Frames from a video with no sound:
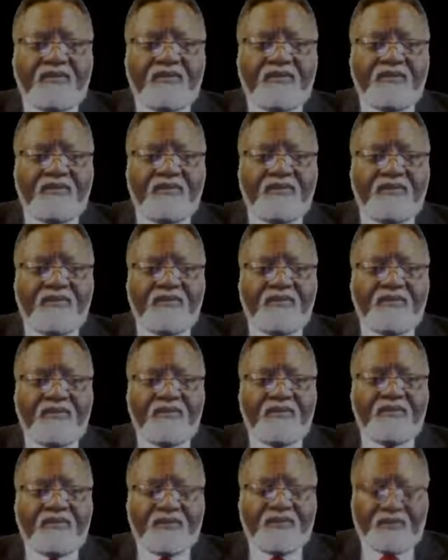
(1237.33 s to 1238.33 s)

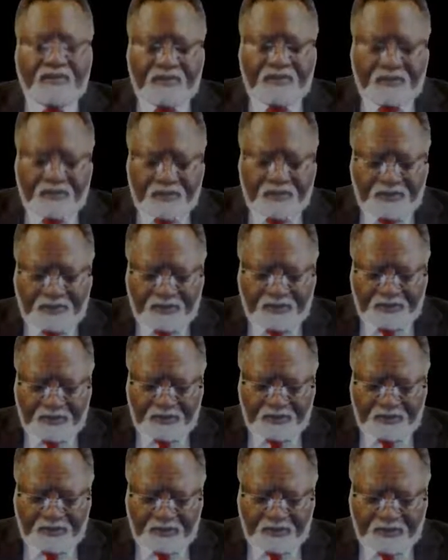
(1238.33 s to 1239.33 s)

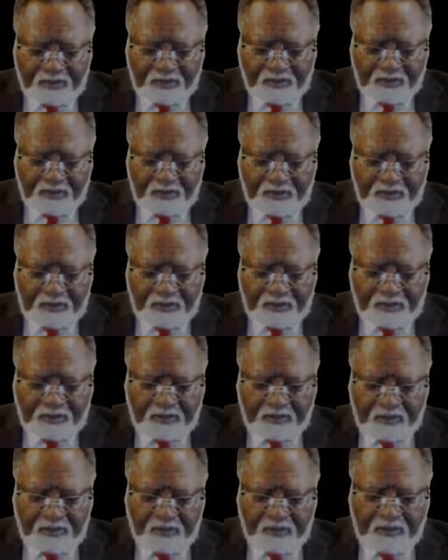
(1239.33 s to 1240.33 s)

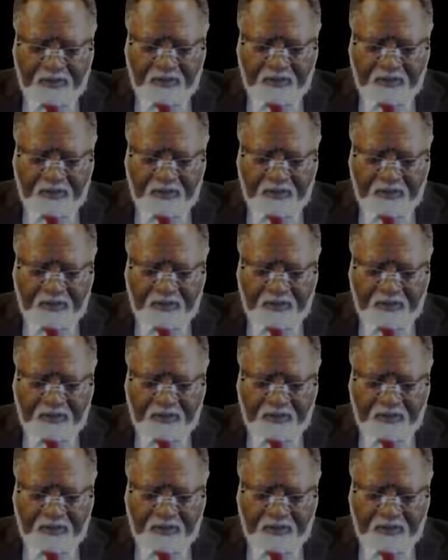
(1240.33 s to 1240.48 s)
Nobody speaks.